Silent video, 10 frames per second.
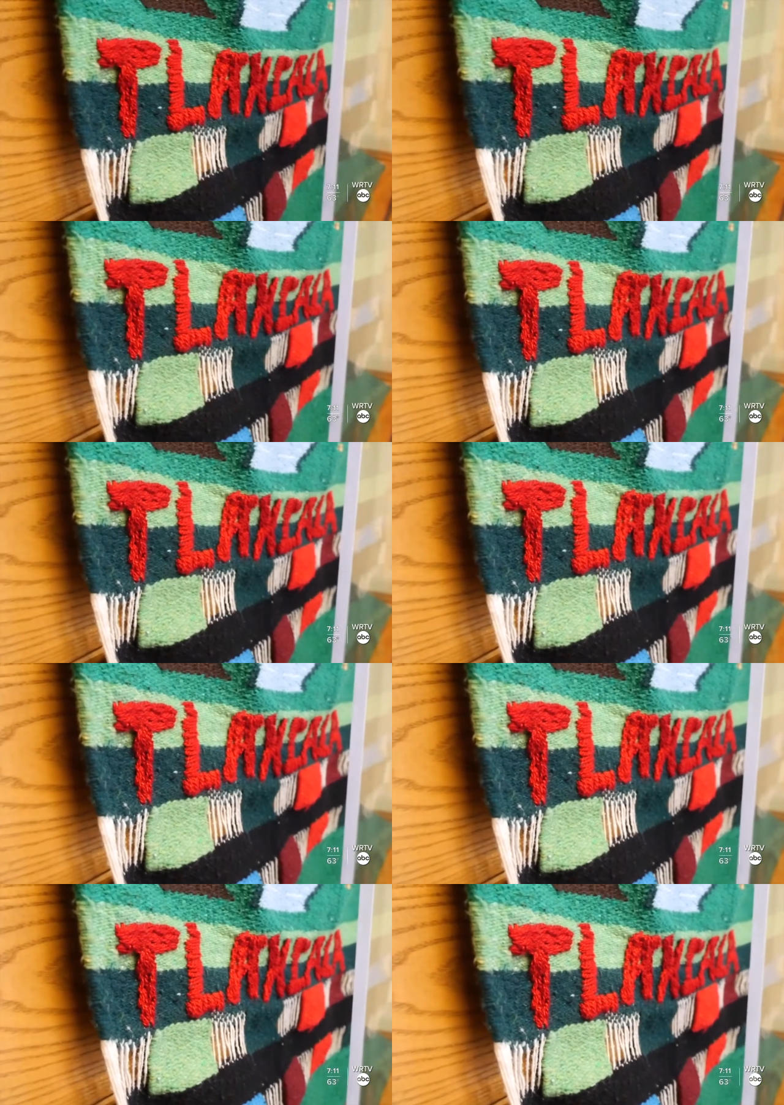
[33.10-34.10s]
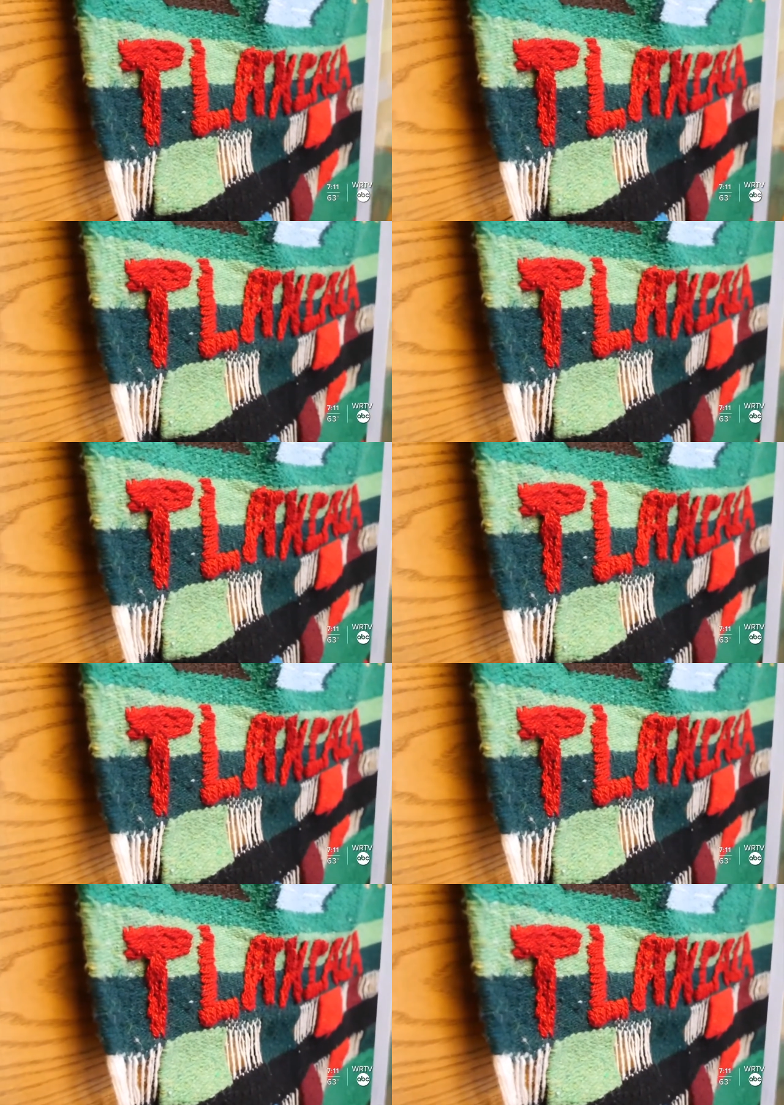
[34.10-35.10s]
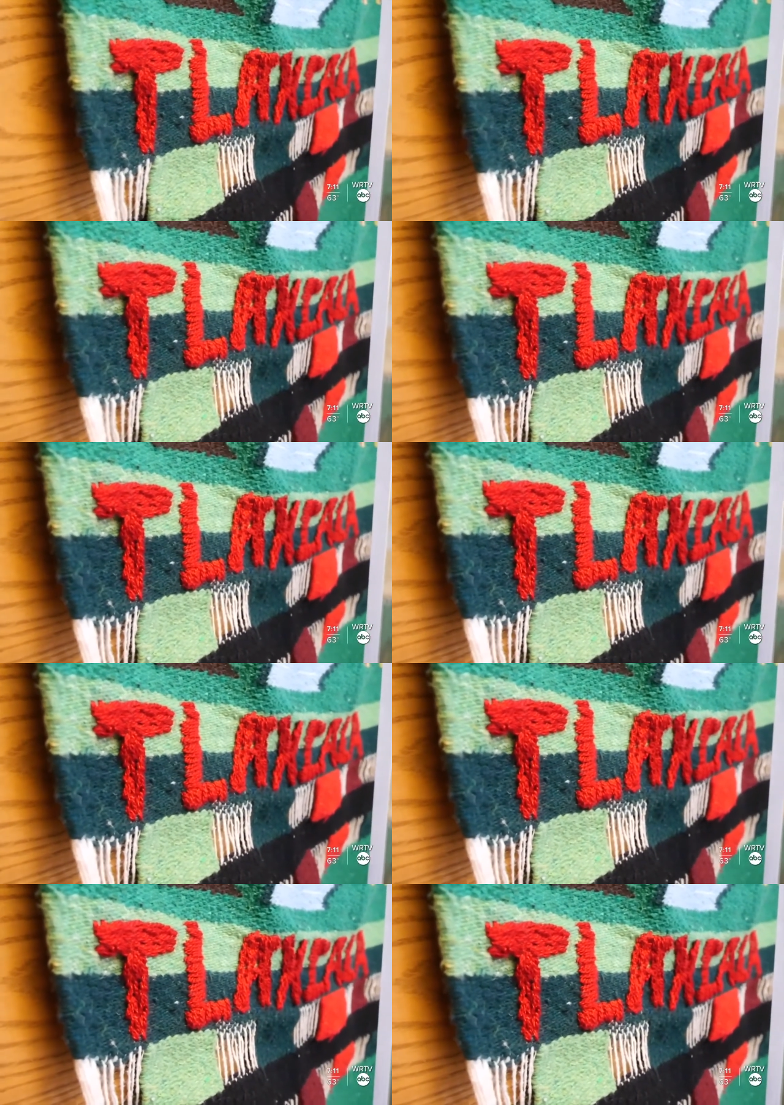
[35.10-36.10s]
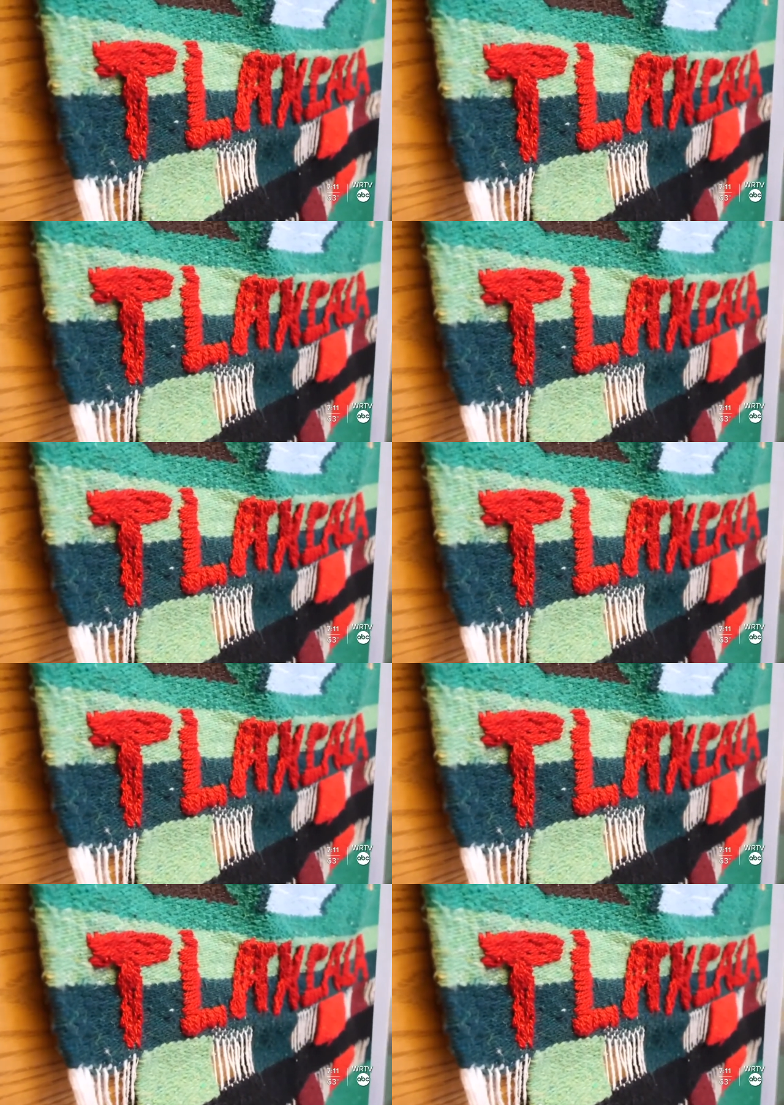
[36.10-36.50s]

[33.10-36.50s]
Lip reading: Nobody's mouth can be seen.